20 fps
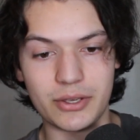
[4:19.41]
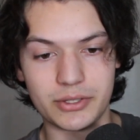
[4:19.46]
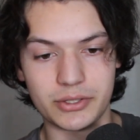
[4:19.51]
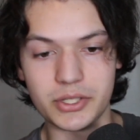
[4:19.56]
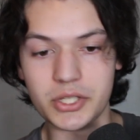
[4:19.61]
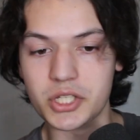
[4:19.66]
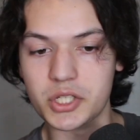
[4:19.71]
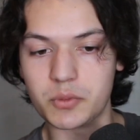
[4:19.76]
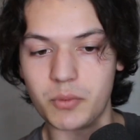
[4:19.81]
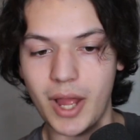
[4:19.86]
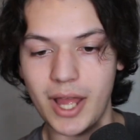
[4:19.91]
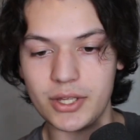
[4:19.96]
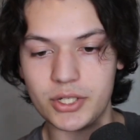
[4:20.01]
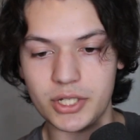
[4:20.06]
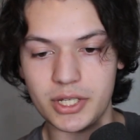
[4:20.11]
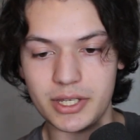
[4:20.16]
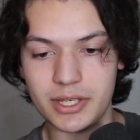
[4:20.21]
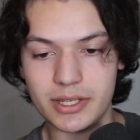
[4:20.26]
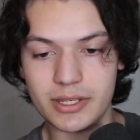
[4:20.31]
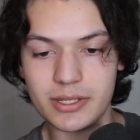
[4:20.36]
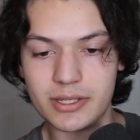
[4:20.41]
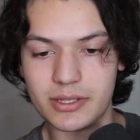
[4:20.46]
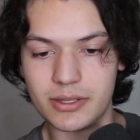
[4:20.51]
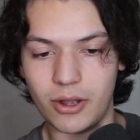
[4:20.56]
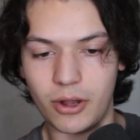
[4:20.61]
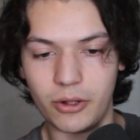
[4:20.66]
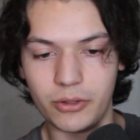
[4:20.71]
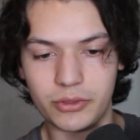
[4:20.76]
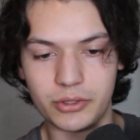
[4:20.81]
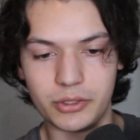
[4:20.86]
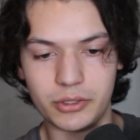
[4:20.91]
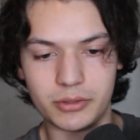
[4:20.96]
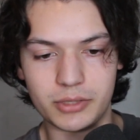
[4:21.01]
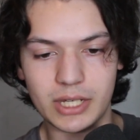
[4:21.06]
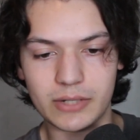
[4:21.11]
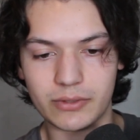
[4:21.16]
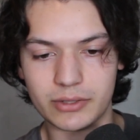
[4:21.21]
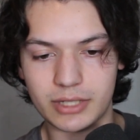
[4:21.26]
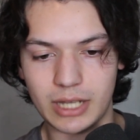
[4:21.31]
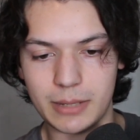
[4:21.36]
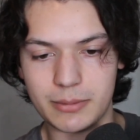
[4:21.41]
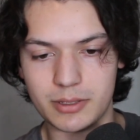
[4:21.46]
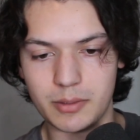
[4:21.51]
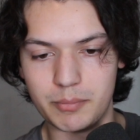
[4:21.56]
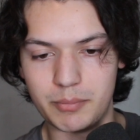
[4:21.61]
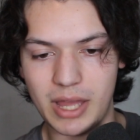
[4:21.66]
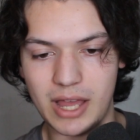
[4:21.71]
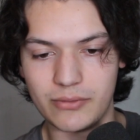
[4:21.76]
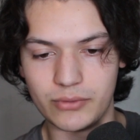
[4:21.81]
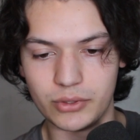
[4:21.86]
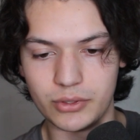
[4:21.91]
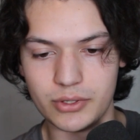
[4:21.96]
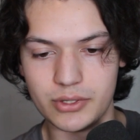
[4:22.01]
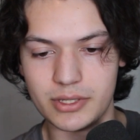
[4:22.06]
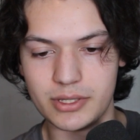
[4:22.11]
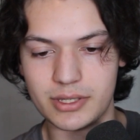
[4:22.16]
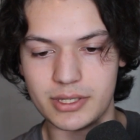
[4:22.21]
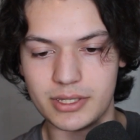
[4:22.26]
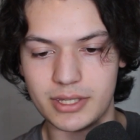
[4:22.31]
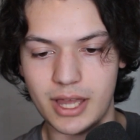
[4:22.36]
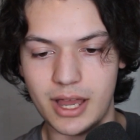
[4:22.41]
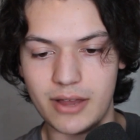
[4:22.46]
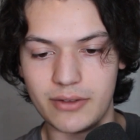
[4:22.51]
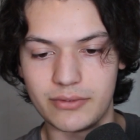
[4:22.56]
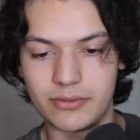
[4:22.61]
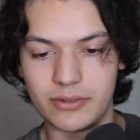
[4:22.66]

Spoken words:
The swedges, all the different types of bevels and stuff.